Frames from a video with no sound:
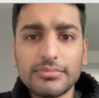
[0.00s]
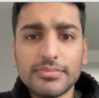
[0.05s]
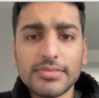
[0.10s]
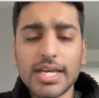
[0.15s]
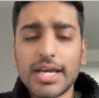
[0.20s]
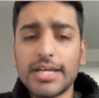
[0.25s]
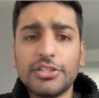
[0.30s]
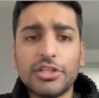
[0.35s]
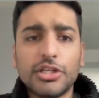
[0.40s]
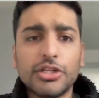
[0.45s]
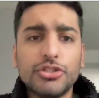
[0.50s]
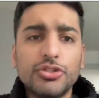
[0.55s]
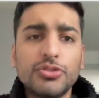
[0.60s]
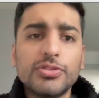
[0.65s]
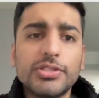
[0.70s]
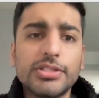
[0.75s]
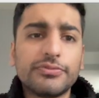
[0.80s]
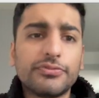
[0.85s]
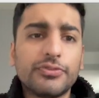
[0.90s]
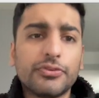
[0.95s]
and you can
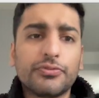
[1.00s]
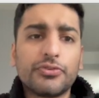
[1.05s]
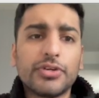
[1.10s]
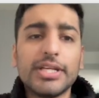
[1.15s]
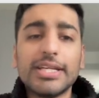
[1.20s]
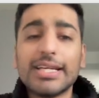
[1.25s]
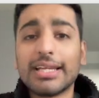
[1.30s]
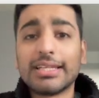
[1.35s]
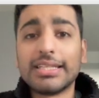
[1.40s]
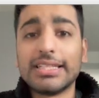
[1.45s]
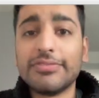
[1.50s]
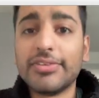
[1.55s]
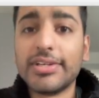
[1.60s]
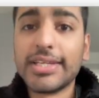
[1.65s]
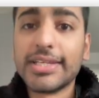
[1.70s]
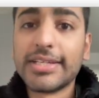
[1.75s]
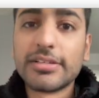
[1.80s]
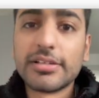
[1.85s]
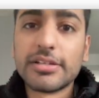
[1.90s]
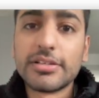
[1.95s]
use it for free. I'll leave a
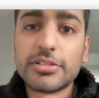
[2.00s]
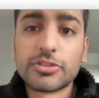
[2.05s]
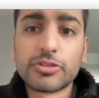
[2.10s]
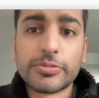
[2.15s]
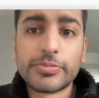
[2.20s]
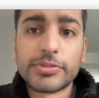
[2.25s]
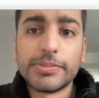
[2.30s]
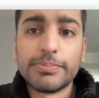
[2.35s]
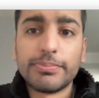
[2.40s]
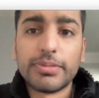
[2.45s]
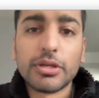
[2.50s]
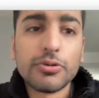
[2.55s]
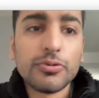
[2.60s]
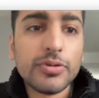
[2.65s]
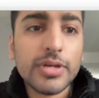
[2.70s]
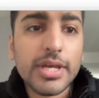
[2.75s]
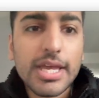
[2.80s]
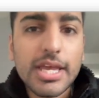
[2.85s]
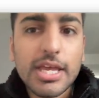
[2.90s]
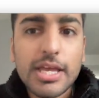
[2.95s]
link in the description below.
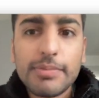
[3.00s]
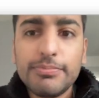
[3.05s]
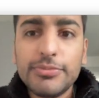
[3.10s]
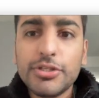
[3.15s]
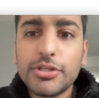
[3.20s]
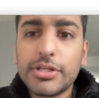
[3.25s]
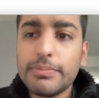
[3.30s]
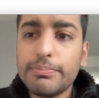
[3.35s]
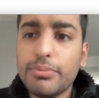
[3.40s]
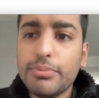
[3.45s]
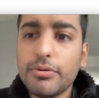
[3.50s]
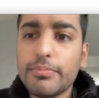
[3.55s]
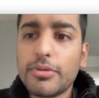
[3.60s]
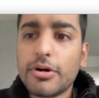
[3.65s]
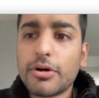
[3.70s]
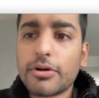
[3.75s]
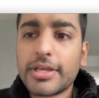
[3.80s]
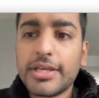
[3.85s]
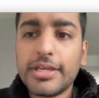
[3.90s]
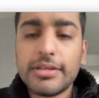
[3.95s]
You can
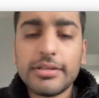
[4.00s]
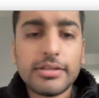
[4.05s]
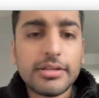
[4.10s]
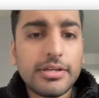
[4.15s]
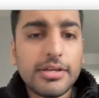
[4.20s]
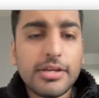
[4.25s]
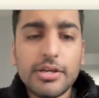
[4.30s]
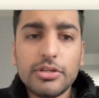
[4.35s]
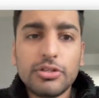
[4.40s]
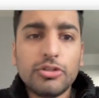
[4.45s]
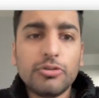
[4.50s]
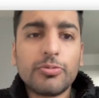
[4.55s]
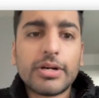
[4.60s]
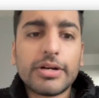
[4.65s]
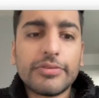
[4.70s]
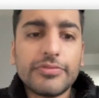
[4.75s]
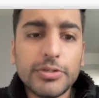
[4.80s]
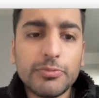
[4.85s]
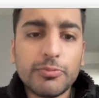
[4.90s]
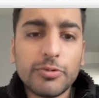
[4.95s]
bookmark it, do
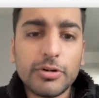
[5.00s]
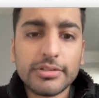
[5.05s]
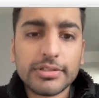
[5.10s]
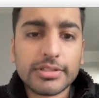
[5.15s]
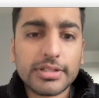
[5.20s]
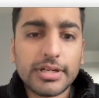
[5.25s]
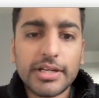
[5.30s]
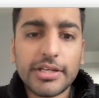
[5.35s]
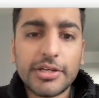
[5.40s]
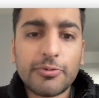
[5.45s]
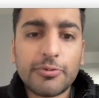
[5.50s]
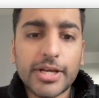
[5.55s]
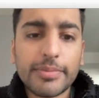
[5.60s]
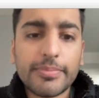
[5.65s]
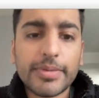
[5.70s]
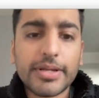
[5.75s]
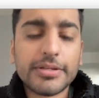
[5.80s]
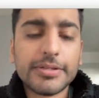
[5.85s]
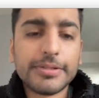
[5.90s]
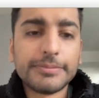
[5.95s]
whatever you want. Highly
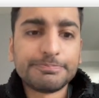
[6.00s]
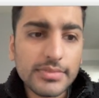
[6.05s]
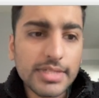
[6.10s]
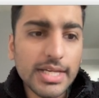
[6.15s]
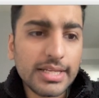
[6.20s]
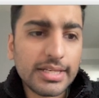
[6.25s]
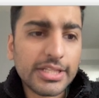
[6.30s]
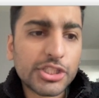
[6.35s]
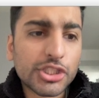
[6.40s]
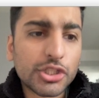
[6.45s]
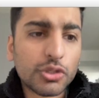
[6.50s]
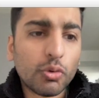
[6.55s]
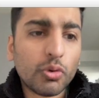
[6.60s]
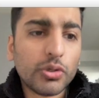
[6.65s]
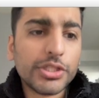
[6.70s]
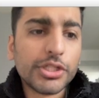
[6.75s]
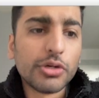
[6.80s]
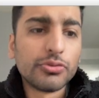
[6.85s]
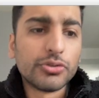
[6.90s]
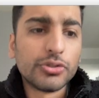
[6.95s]
recommend it. And literally all
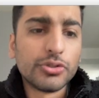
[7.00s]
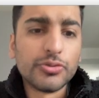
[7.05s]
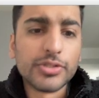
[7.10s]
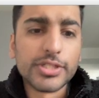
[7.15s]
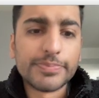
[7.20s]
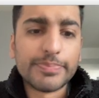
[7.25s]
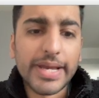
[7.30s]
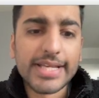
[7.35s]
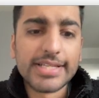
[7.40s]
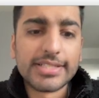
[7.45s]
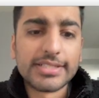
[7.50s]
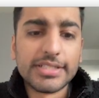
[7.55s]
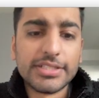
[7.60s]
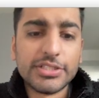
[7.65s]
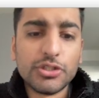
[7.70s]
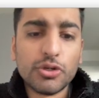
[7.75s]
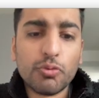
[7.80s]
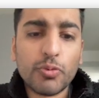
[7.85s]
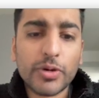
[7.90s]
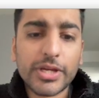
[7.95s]
you're going to do is paste in
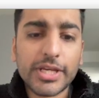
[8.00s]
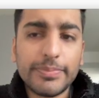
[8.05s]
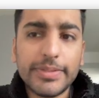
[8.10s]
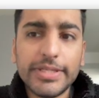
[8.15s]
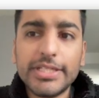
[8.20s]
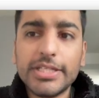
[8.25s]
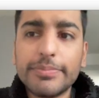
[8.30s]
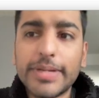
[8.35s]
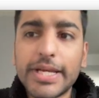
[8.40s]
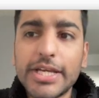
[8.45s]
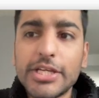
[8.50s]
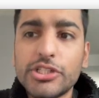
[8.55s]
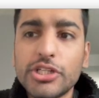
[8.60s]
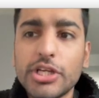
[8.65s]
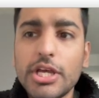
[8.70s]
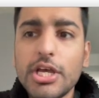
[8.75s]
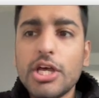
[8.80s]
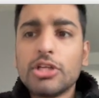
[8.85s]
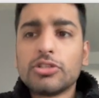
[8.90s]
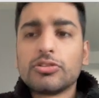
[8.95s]
your Wikipedia page.
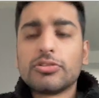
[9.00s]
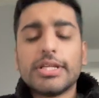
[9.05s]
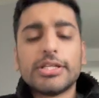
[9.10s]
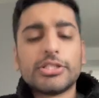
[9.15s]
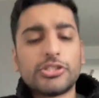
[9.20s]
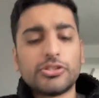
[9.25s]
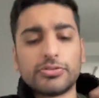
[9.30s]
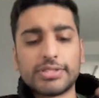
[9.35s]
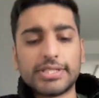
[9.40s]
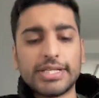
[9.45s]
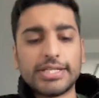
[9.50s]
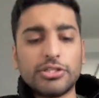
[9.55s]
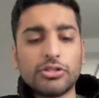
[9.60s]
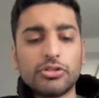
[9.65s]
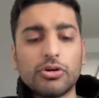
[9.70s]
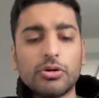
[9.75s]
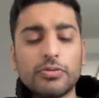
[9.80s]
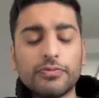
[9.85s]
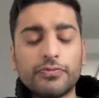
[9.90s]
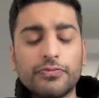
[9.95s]
So let's just say you're
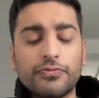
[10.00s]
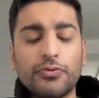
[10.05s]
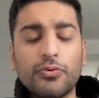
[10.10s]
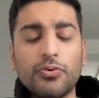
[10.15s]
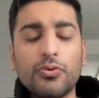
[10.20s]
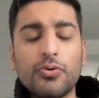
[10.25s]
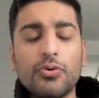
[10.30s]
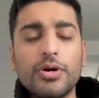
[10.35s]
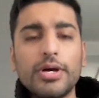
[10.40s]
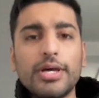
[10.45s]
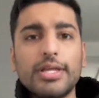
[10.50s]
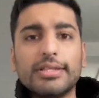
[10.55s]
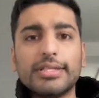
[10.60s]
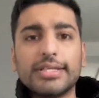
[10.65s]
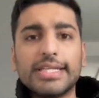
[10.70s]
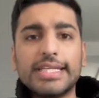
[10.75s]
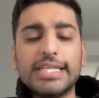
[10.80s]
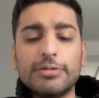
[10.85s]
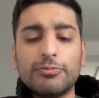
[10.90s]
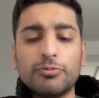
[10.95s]
going for the
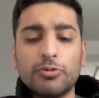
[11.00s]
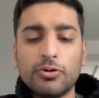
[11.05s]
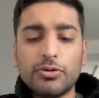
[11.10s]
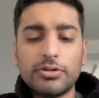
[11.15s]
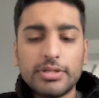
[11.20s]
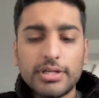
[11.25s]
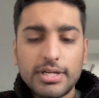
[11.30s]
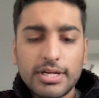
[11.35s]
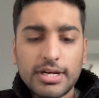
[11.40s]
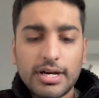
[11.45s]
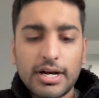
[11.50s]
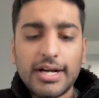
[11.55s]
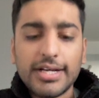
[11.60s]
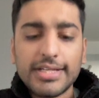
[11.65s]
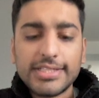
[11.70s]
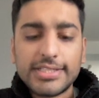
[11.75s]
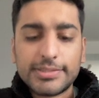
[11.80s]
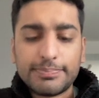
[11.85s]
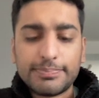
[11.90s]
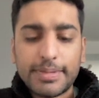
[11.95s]
keyword
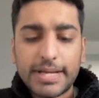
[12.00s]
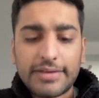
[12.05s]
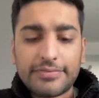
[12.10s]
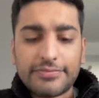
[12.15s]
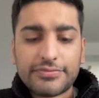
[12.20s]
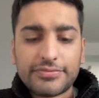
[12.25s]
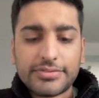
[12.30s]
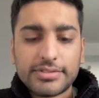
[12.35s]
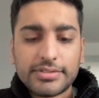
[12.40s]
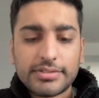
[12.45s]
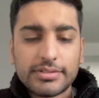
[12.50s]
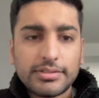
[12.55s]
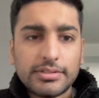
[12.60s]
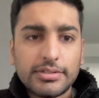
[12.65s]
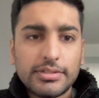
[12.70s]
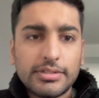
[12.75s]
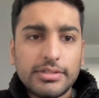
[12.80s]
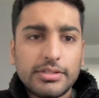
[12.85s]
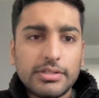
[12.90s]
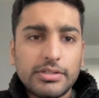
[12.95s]
ice baths
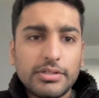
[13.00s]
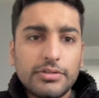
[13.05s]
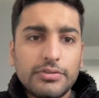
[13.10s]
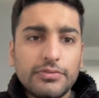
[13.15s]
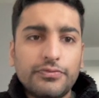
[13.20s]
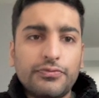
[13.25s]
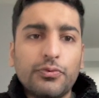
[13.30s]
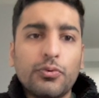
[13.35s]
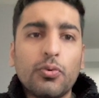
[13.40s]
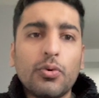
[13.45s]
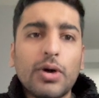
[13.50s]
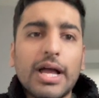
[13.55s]
for